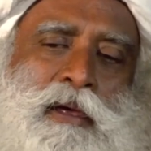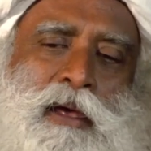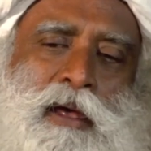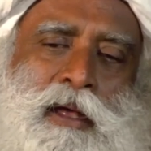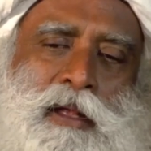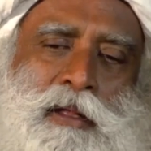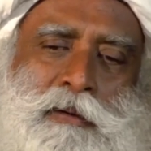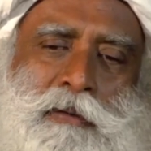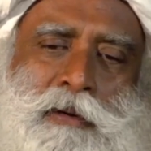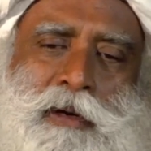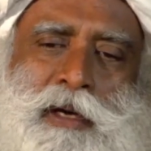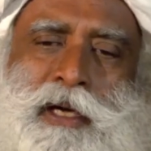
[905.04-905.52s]

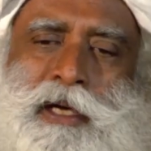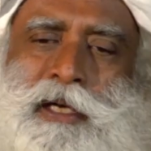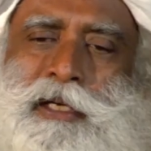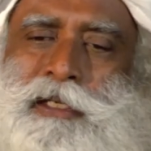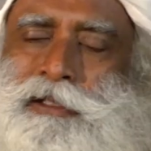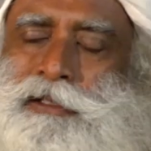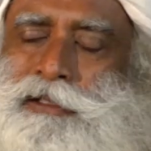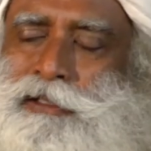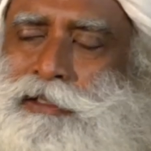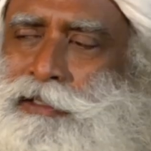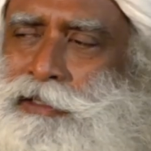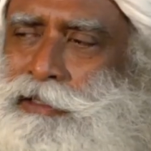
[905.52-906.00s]

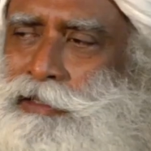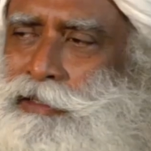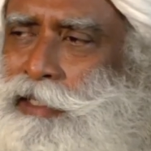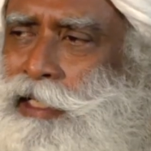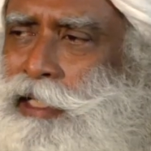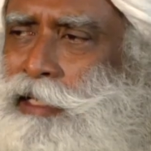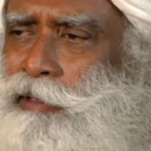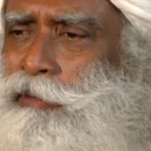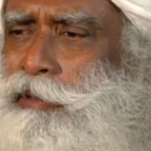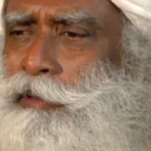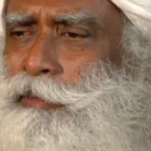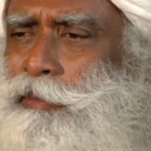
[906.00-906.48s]
Otherwise,
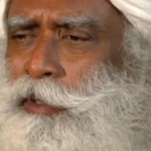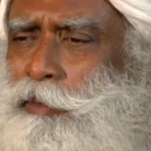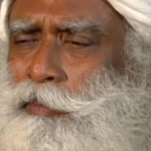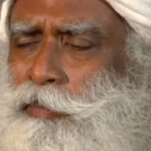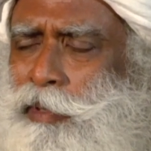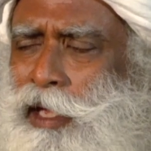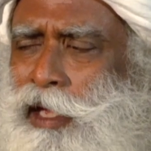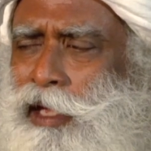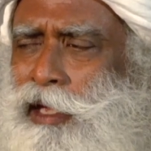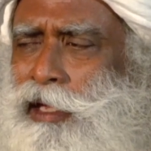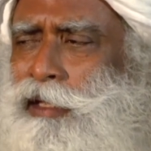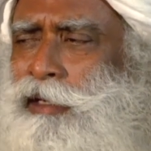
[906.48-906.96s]
there will be
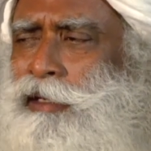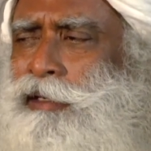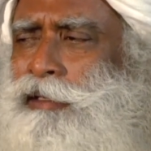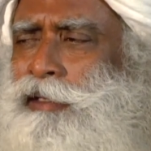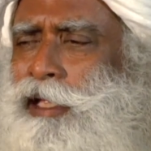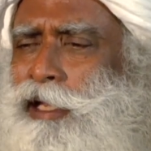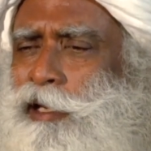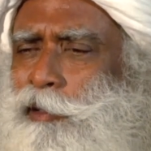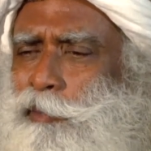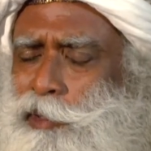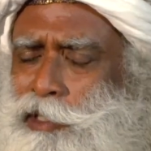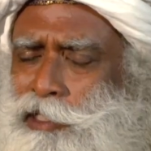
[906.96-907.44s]
pain,
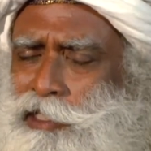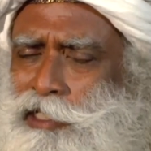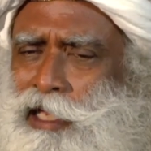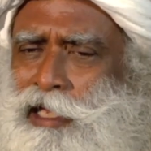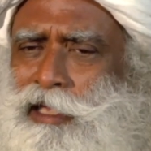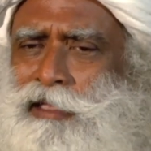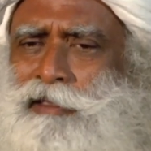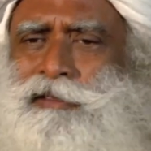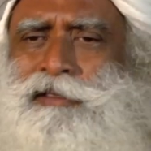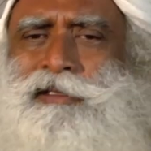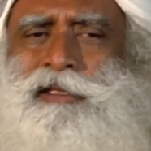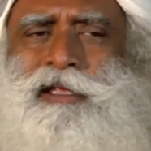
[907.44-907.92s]
there will be
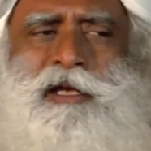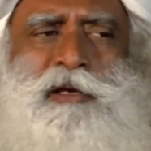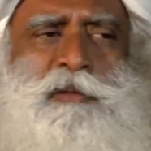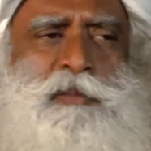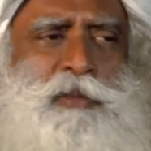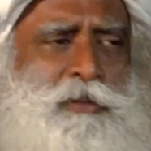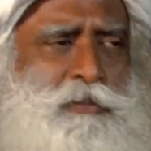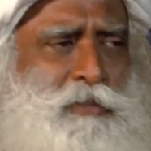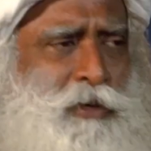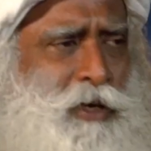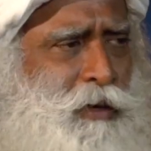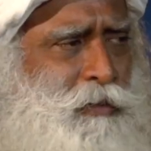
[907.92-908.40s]
death, there
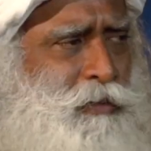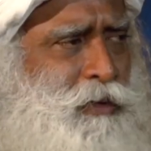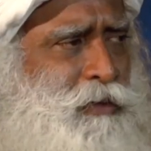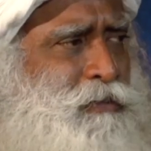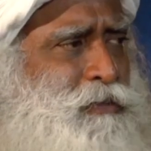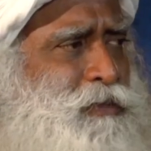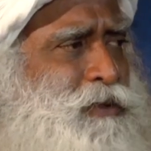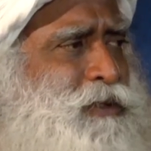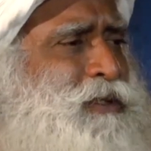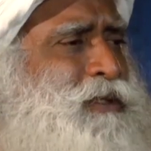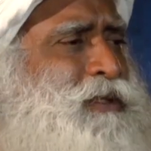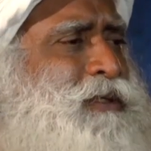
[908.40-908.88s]
will be
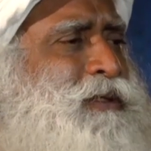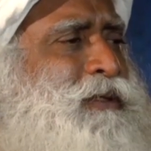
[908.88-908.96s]
problems.